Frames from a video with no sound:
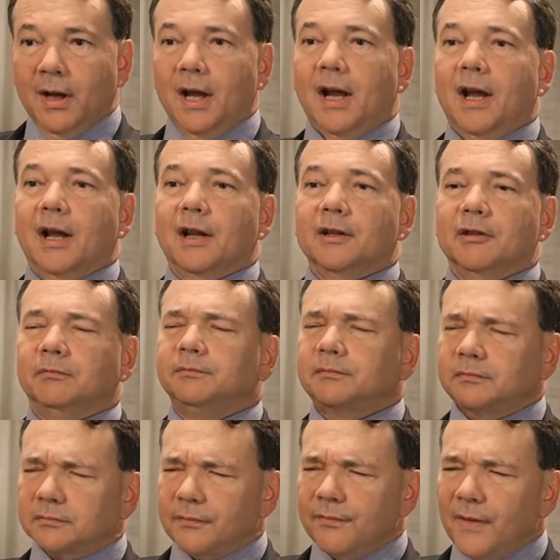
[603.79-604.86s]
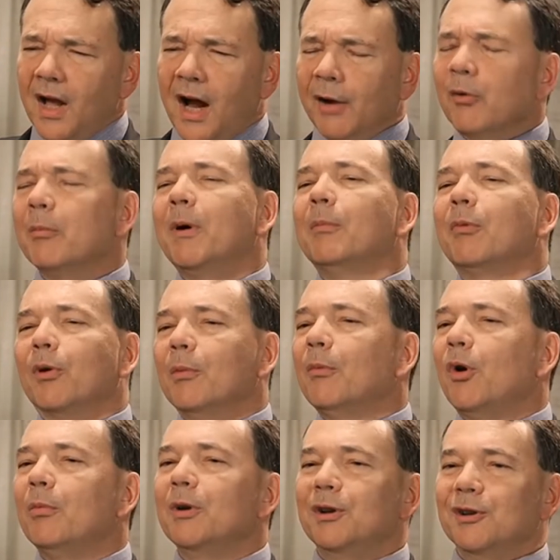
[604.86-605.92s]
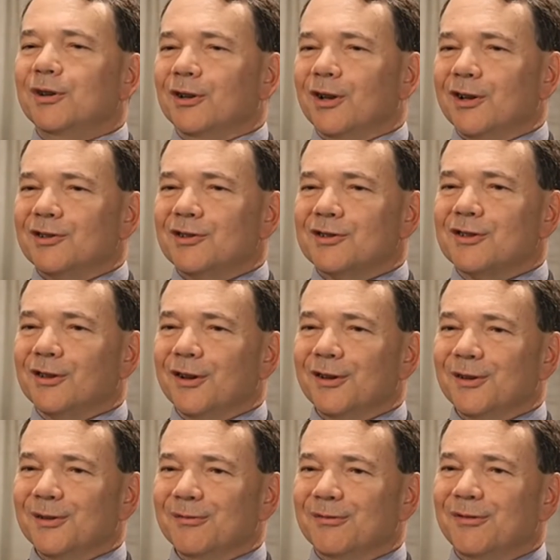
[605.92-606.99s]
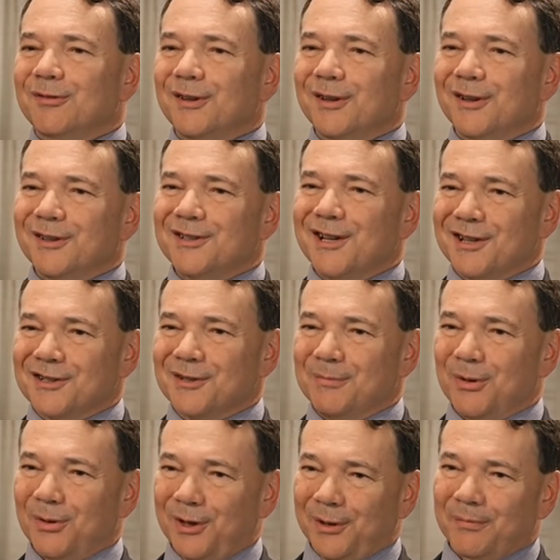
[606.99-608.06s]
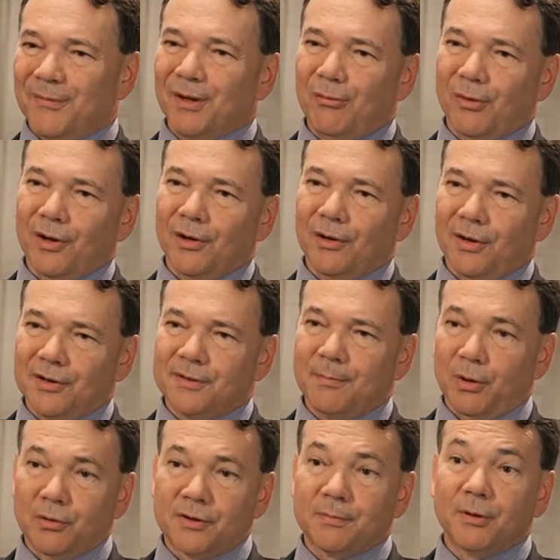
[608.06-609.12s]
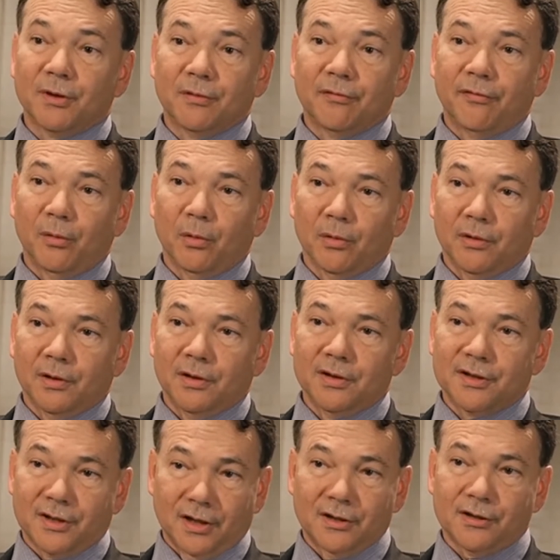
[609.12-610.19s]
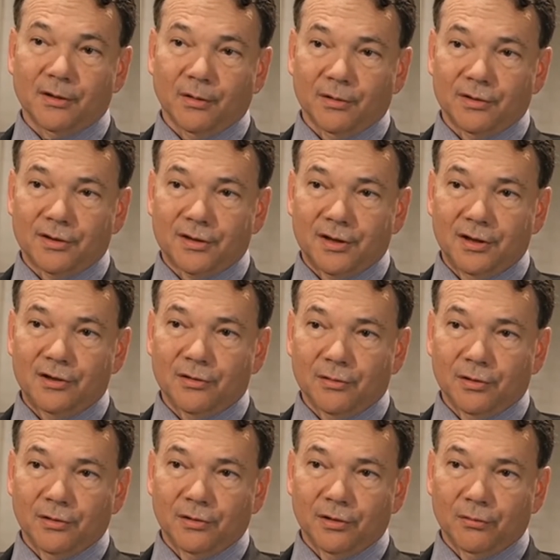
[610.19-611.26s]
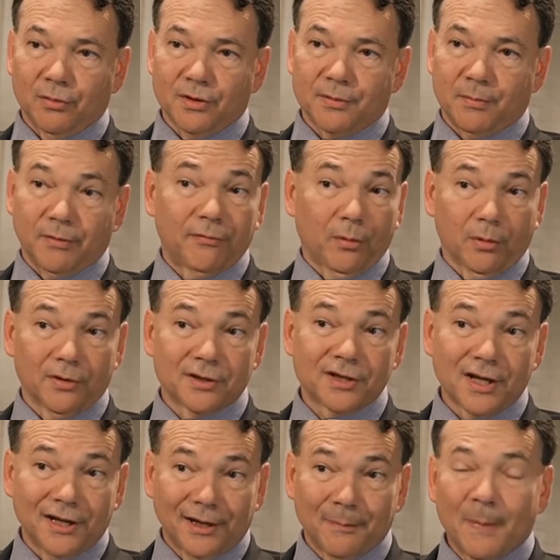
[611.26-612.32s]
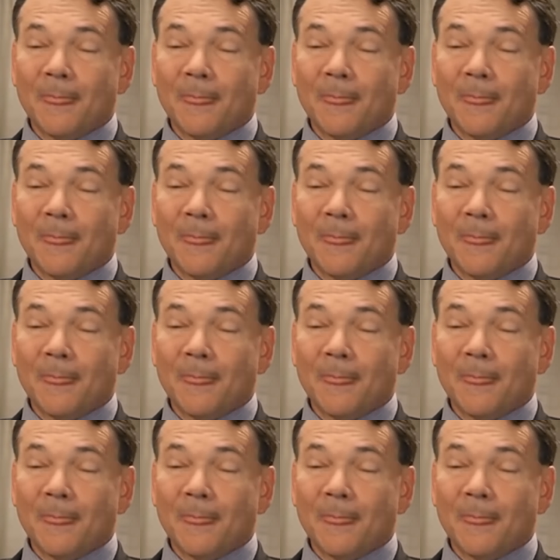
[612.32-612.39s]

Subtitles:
And I remember a moment in a legislative testimony where a spokesman for the state's largest teacher union was before the Senate.